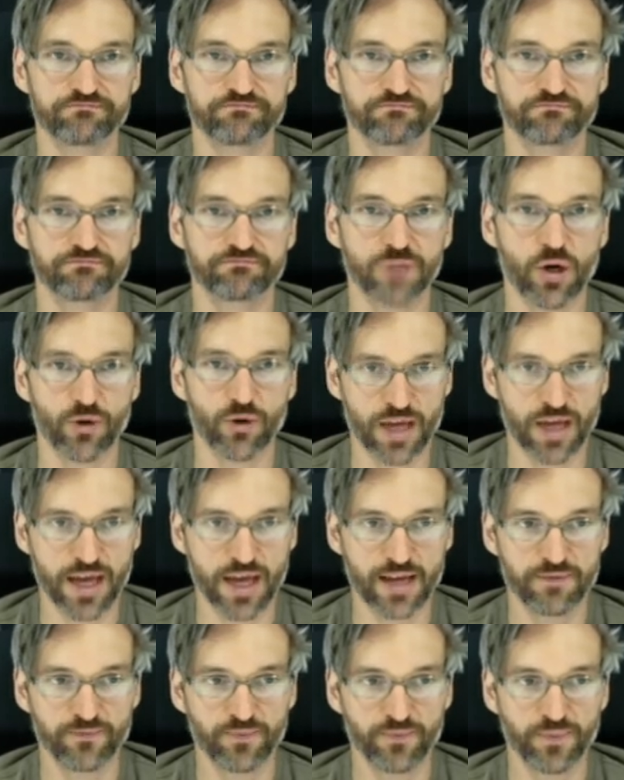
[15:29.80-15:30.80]

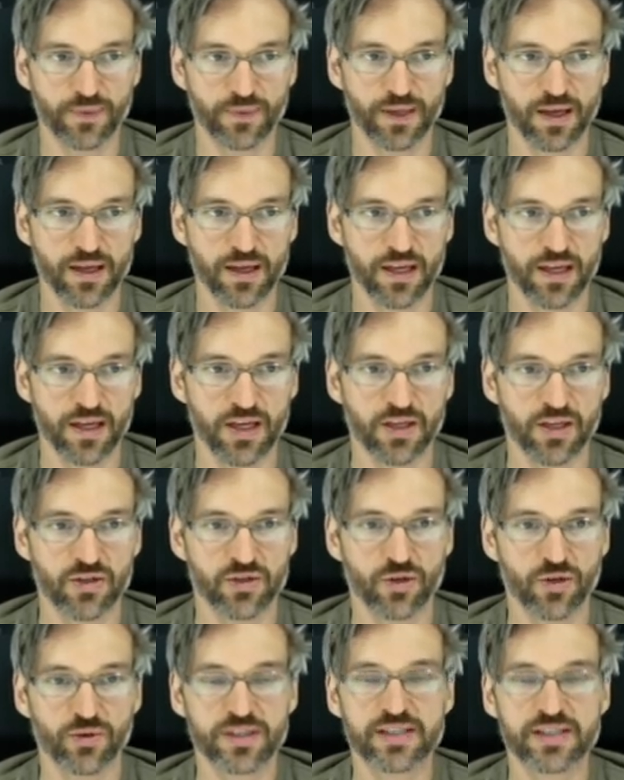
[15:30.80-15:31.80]
okay?
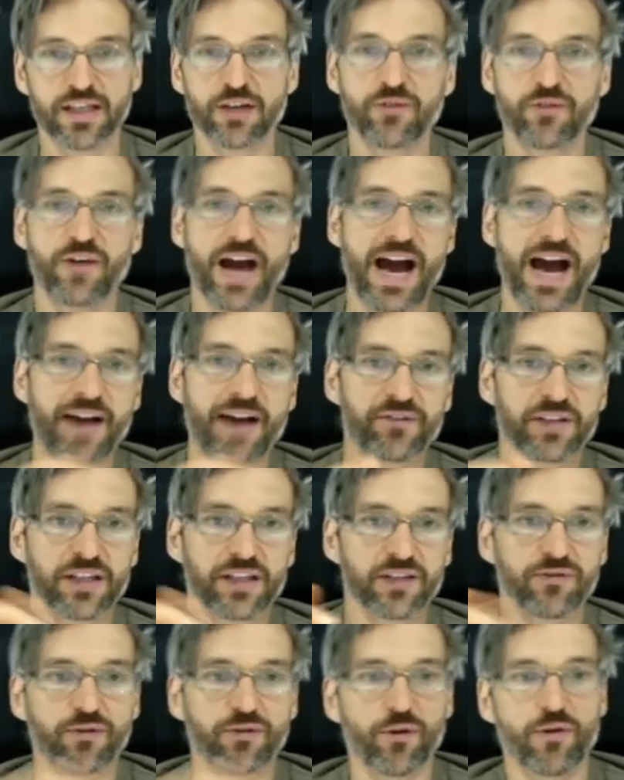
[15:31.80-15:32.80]
So instead of having
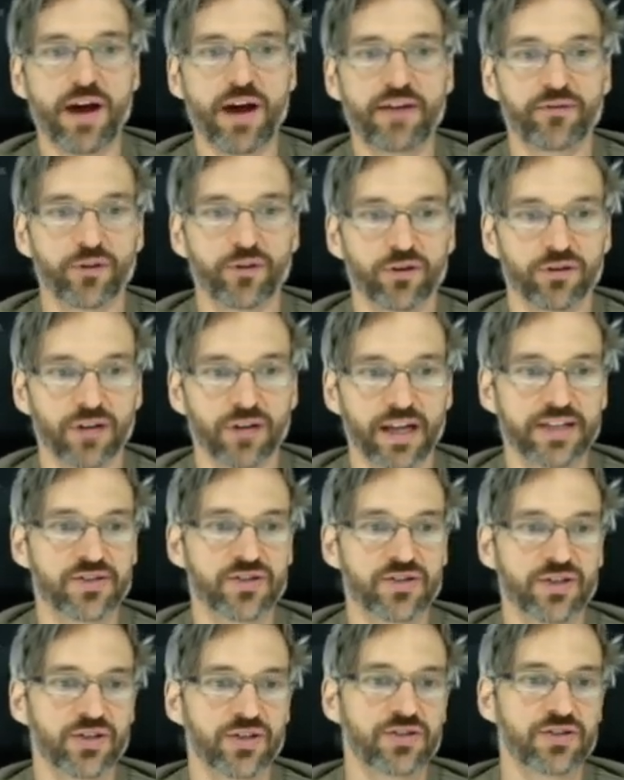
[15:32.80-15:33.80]
it forever, let's
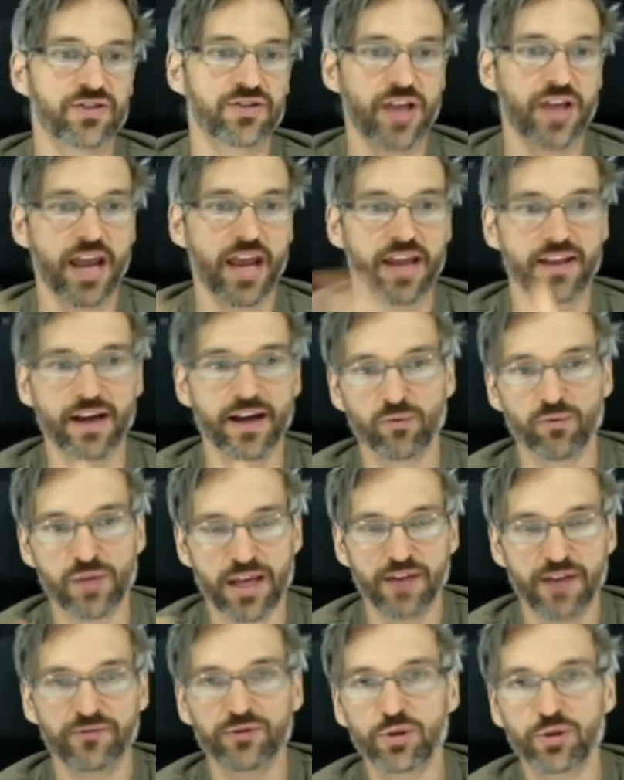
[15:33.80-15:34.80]
just say that we
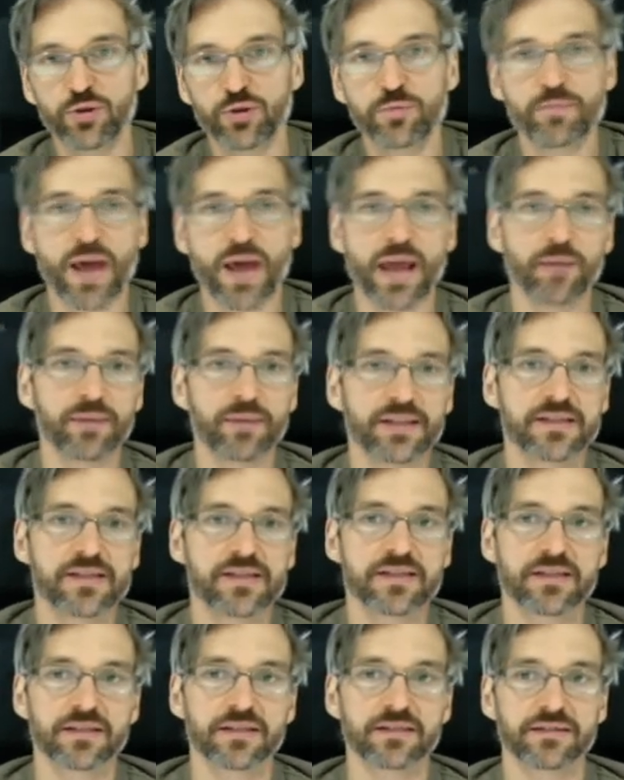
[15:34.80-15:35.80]
have 2
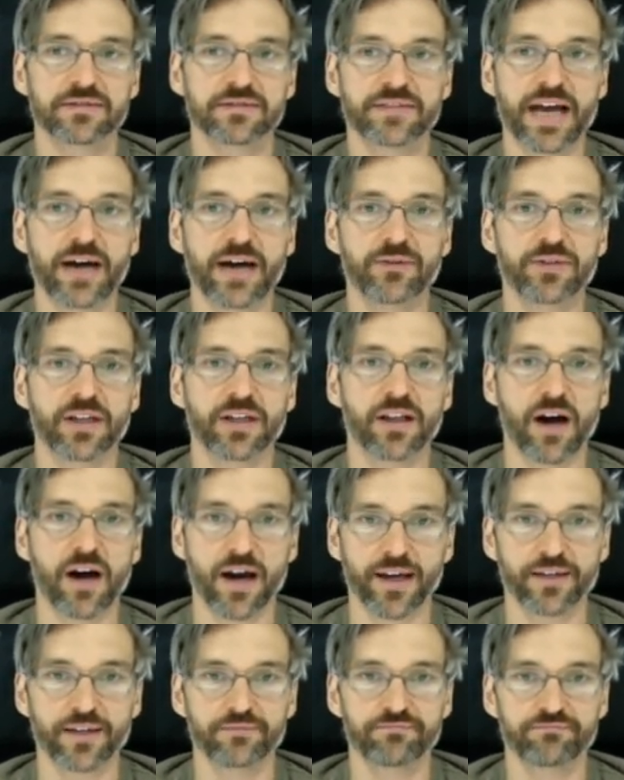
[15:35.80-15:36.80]
payments down the line,
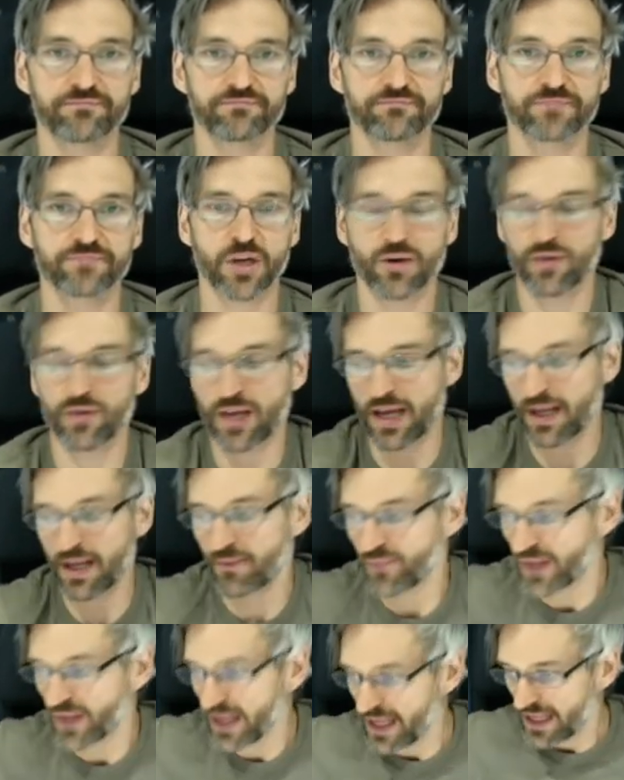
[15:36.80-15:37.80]

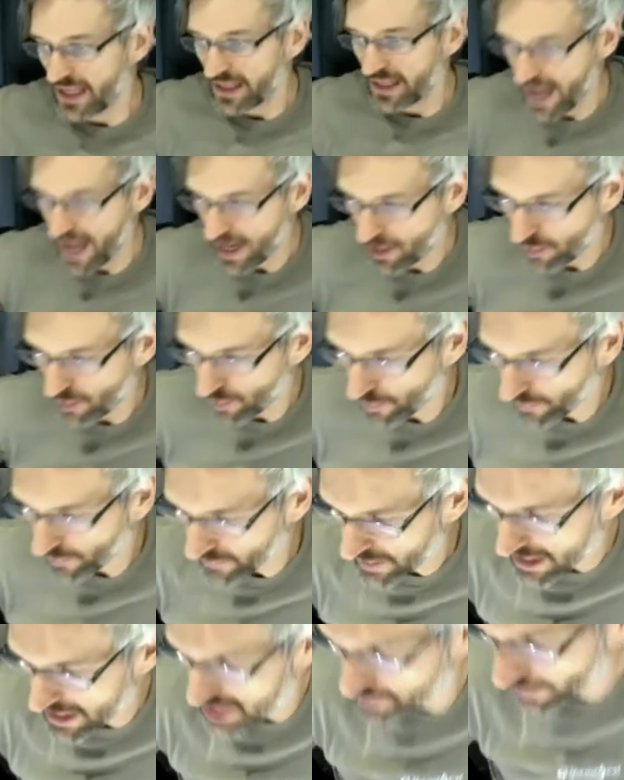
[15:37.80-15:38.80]
okay? Now,
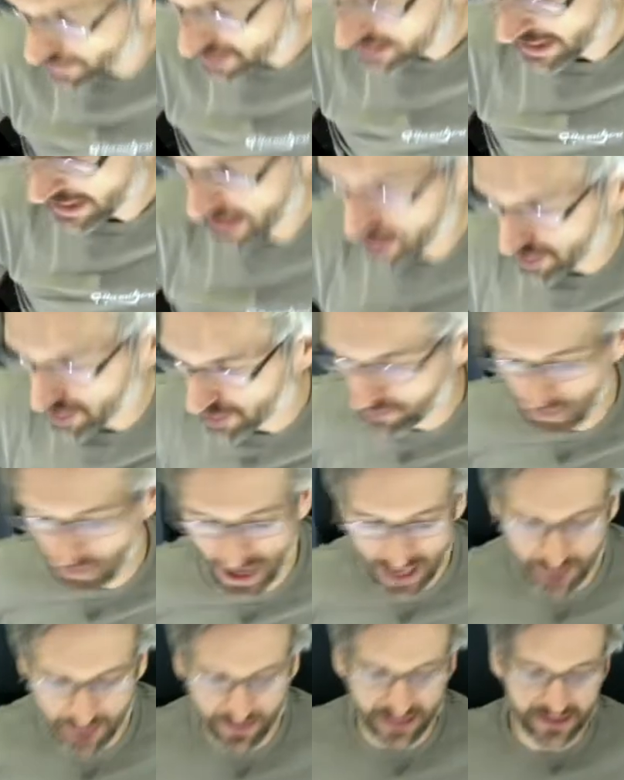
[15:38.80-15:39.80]
these particular
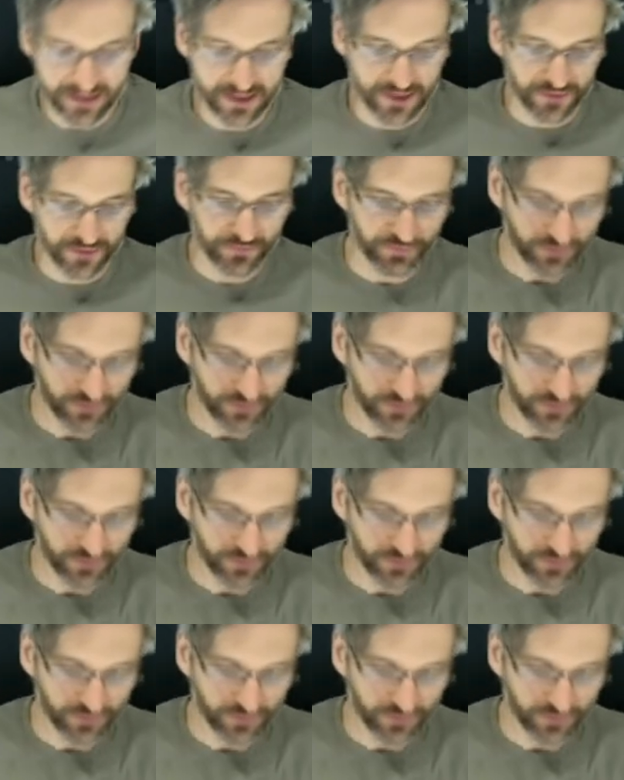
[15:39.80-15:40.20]
payments,